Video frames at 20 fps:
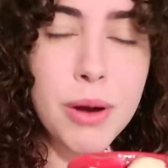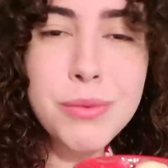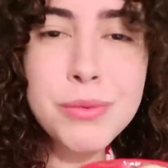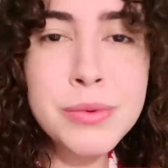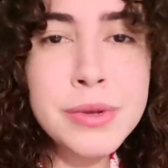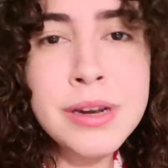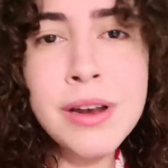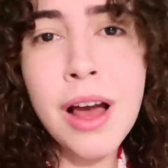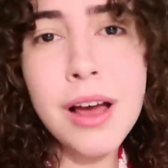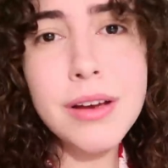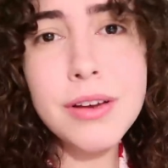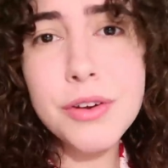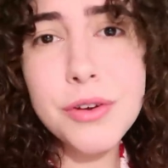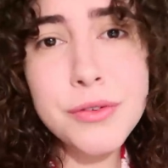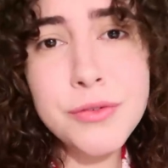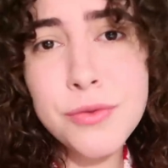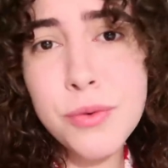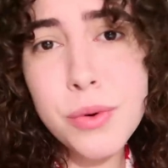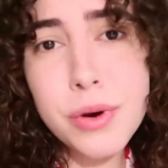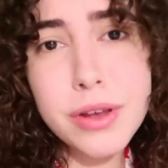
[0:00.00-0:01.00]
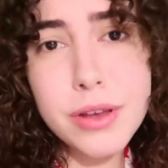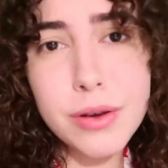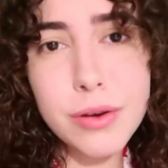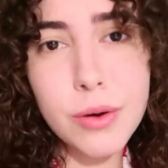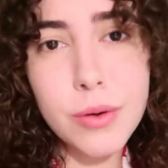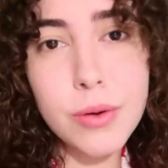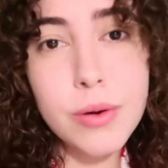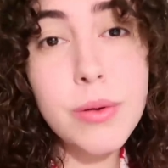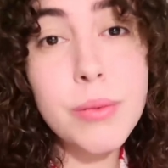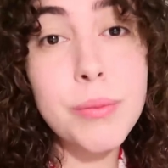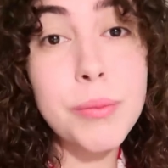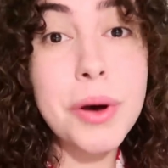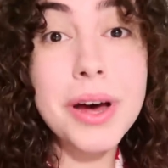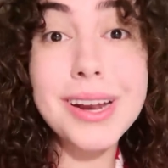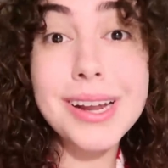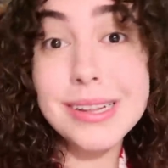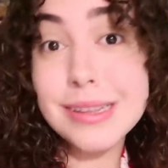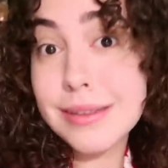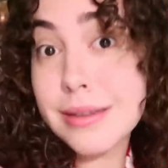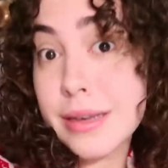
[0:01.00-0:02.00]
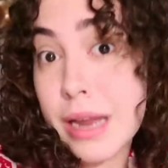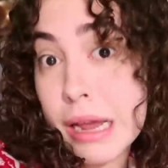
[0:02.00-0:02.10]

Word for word: Probably not good for you, but it's